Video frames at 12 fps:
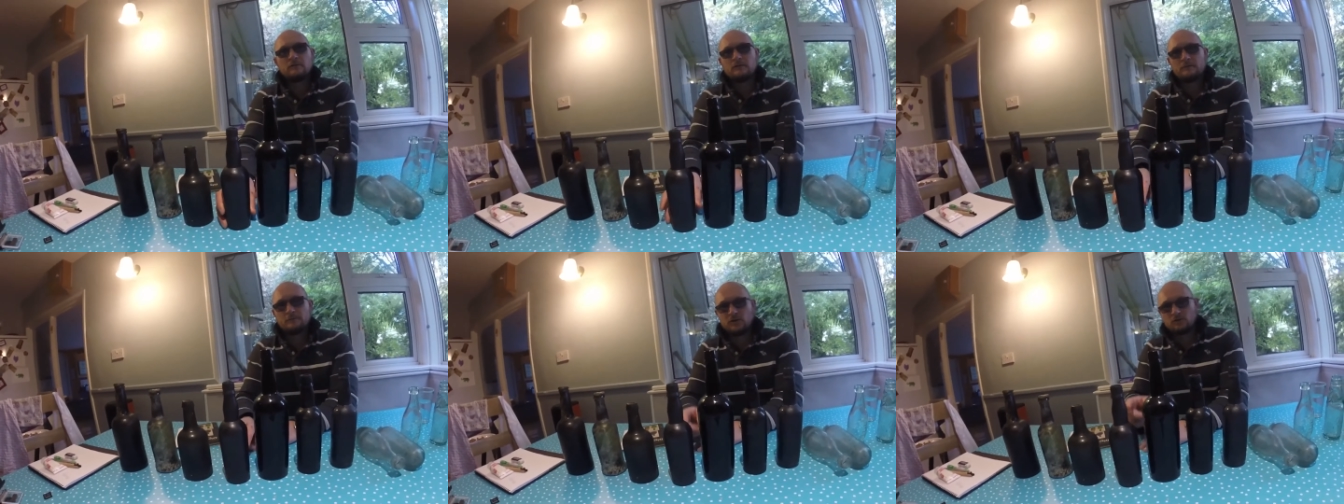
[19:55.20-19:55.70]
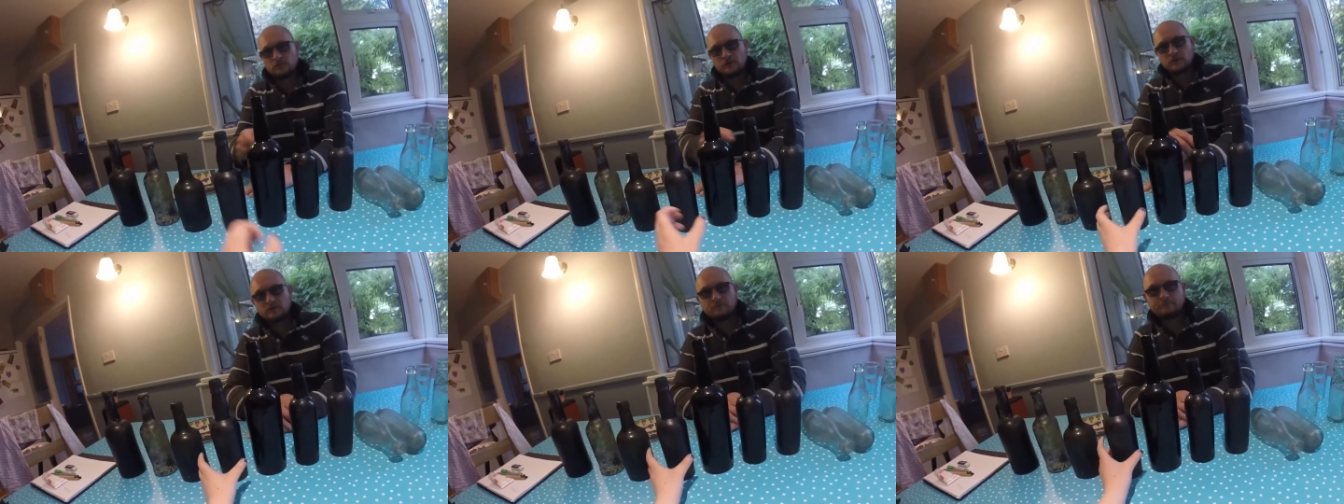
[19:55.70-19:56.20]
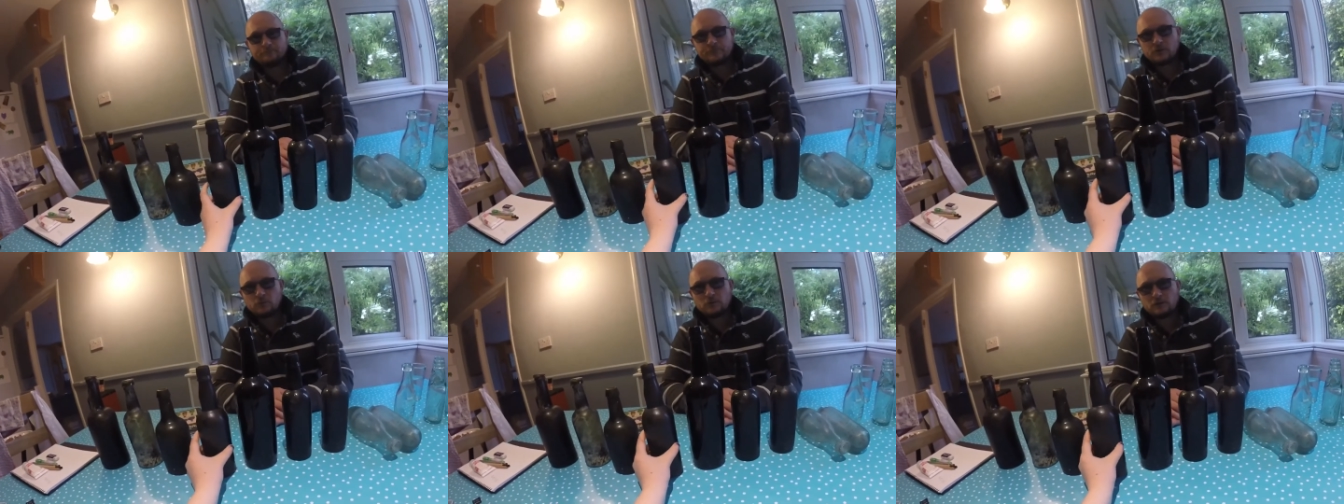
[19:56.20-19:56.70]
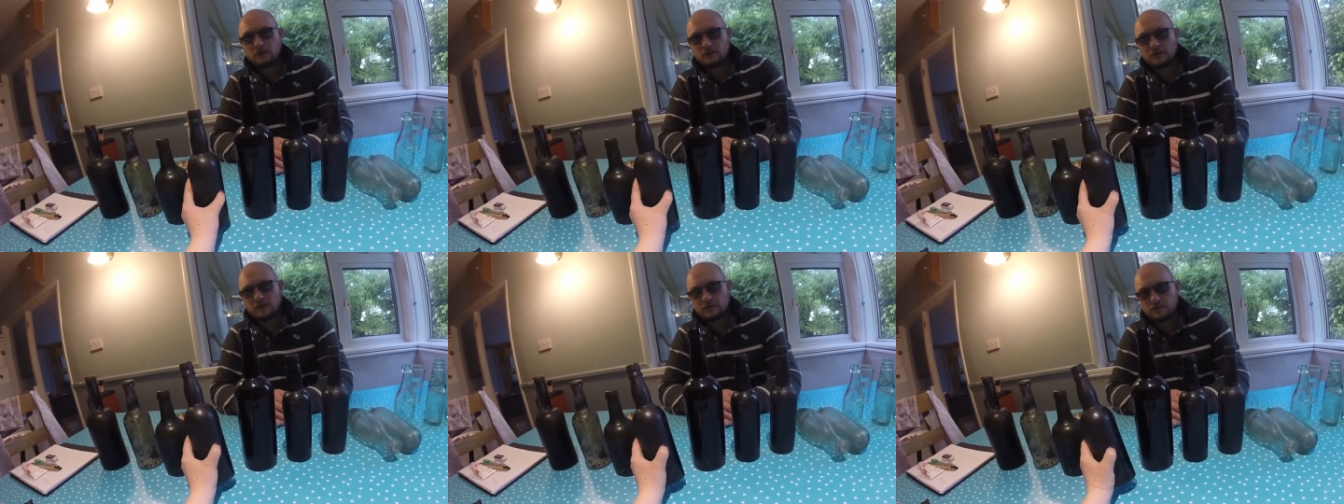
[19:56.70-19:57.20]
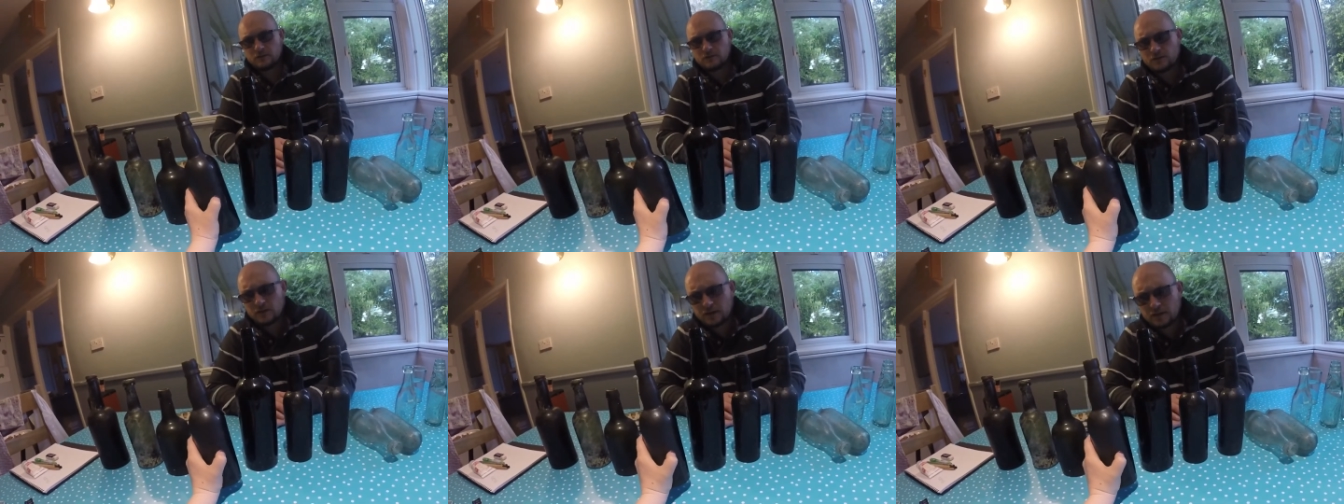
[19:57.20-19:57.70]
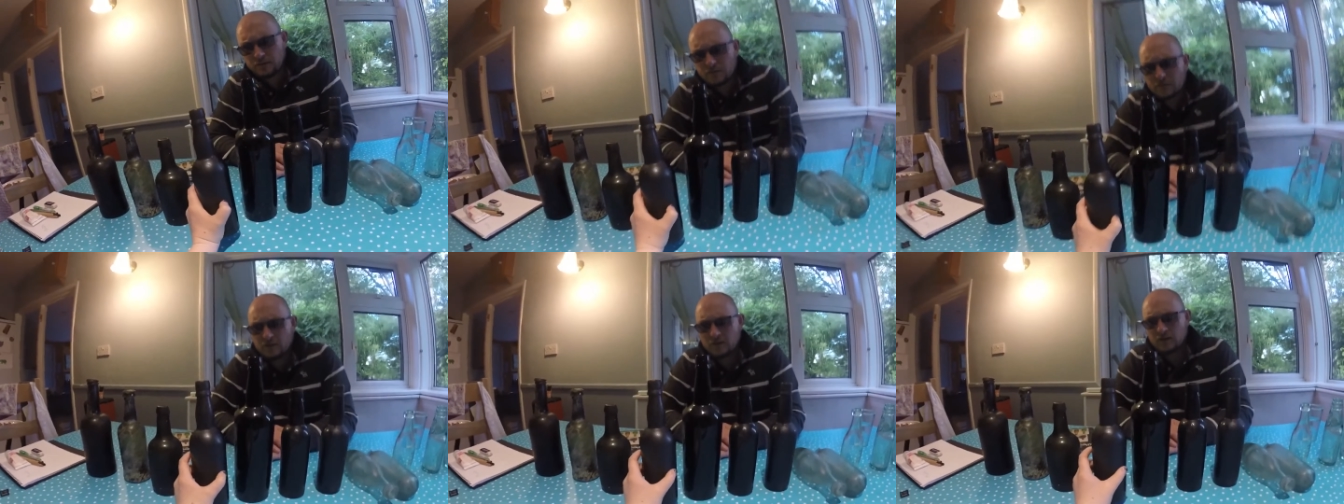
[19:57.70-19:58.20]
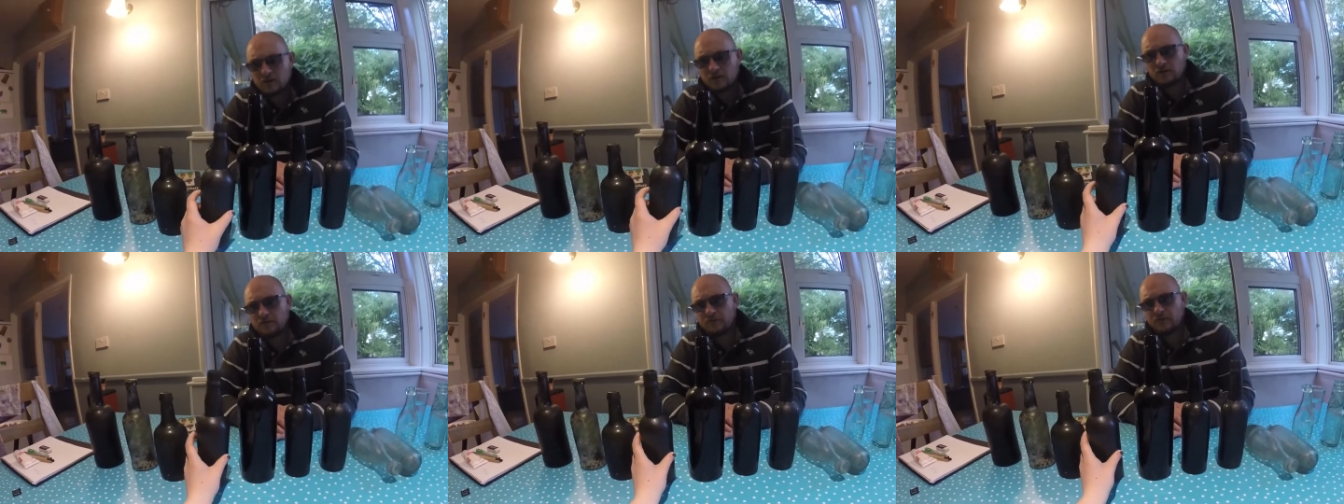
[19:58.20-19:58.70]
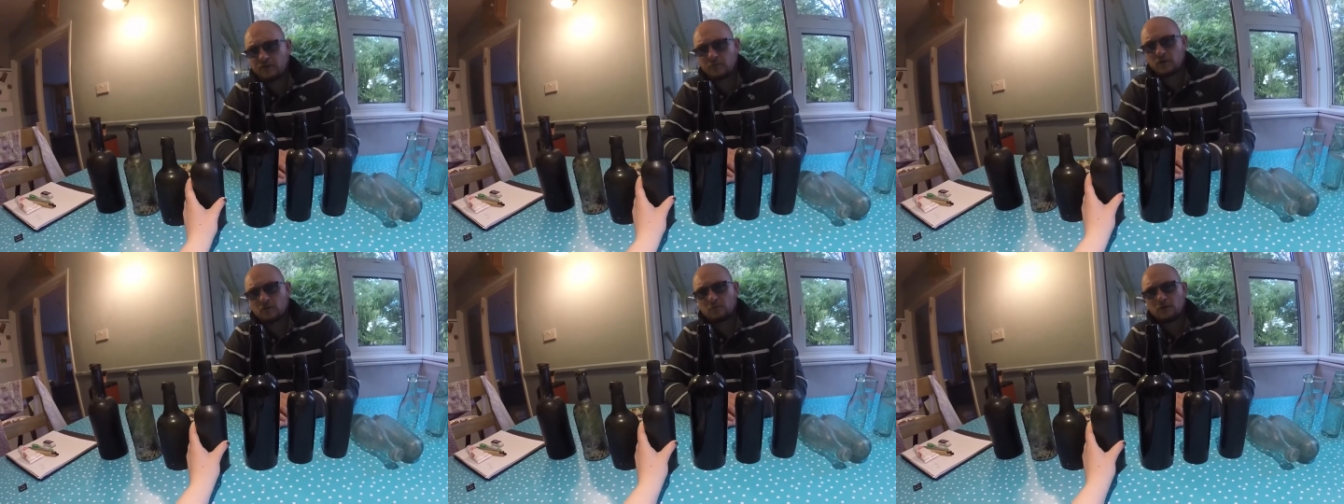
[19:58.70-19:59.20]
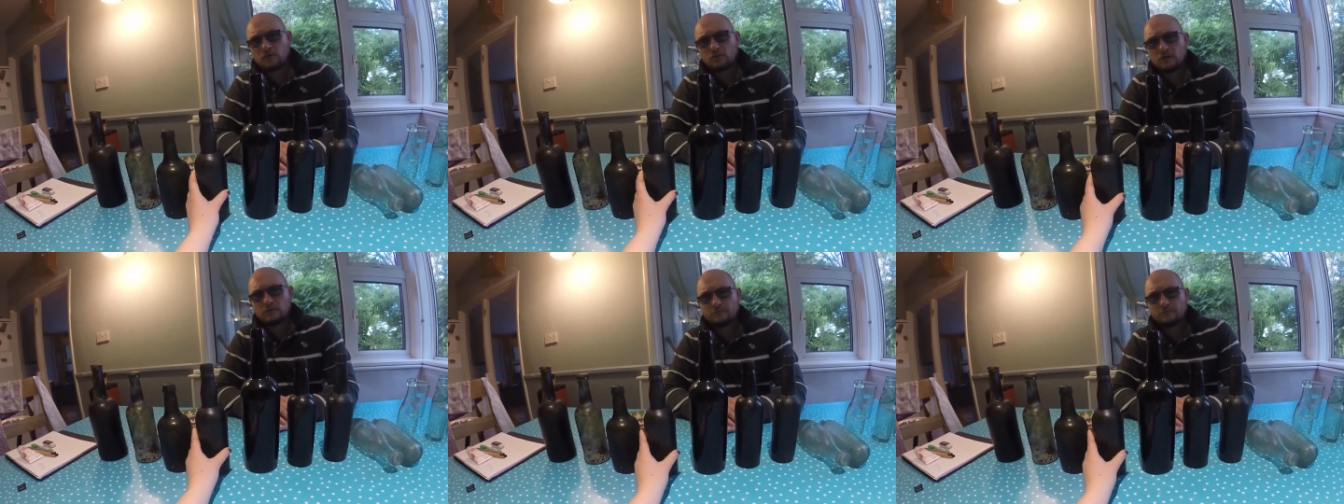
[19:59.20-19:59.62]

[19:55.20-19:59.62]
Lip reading: the moulds, that's the 5-part mould.